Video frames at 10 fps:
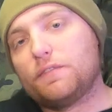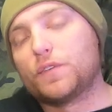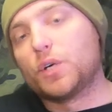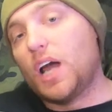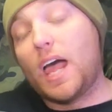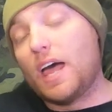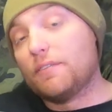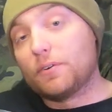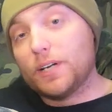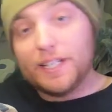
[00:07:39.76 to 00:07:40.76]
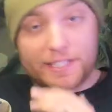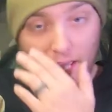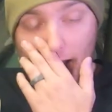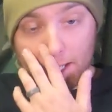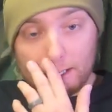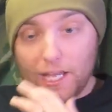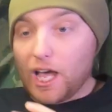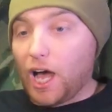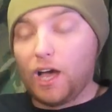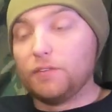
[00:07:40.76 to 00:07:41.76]
forever and a day.
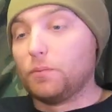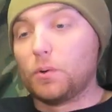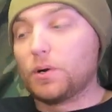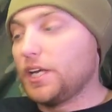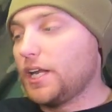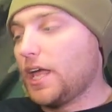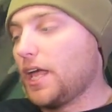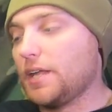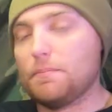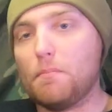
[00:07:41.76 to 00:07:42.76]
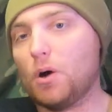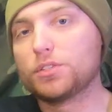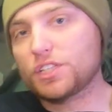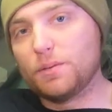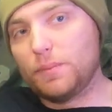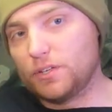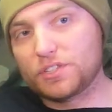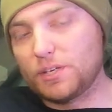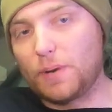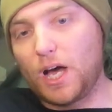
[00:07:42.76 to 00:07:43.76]
I've worn it at most of the
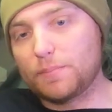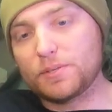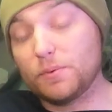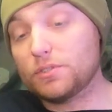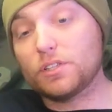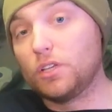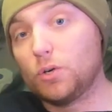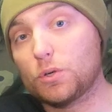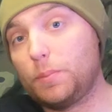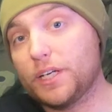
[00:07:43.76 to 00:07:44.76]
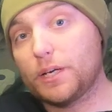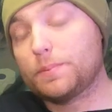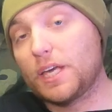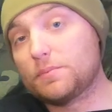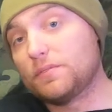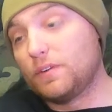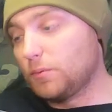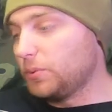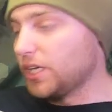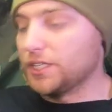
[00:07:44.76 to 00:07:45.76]
Milsim ops and most of the local pickup games I've ever
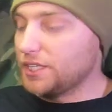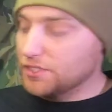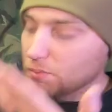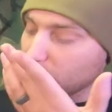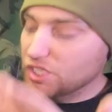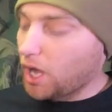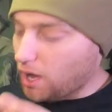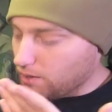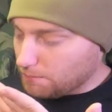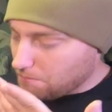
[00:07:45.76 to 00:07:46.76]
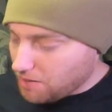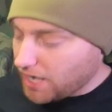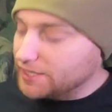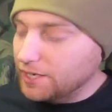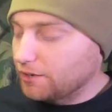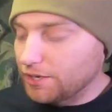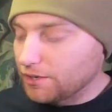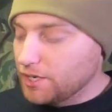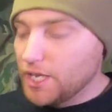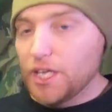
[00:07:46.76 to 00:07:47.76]
played. This was my
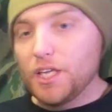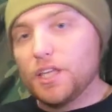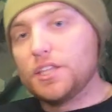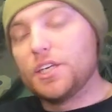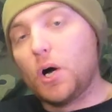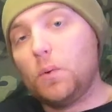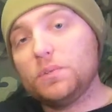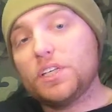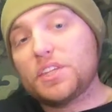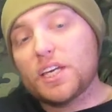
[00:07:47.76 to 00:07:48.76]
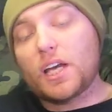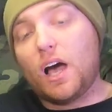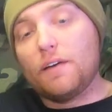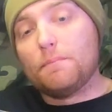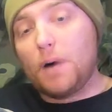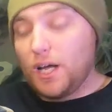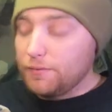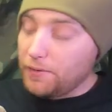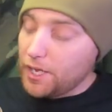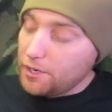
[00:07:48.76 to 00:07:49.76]
carrier. The only thing I've
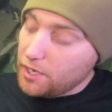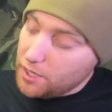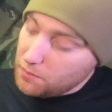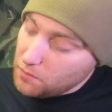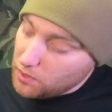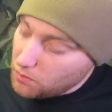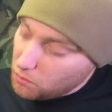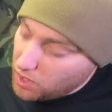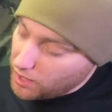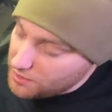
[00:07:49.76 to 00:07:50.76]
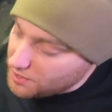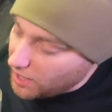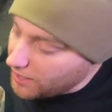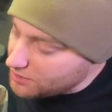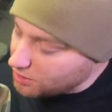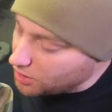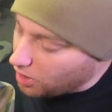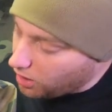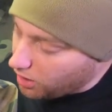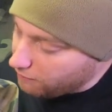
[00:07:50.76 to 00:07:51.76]
modified on it was I took
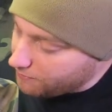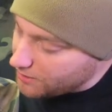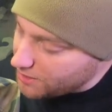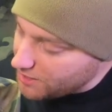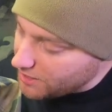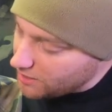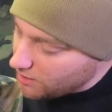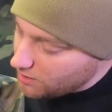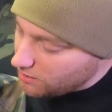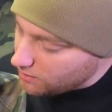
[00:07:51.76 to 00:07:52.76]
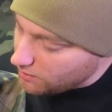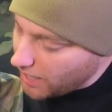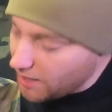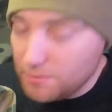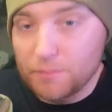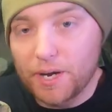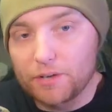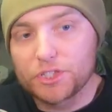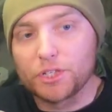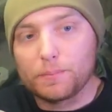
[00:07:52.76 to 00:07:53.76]
off the admin
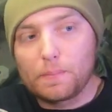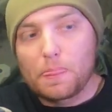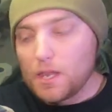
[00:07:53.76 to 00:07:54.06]
pouch here.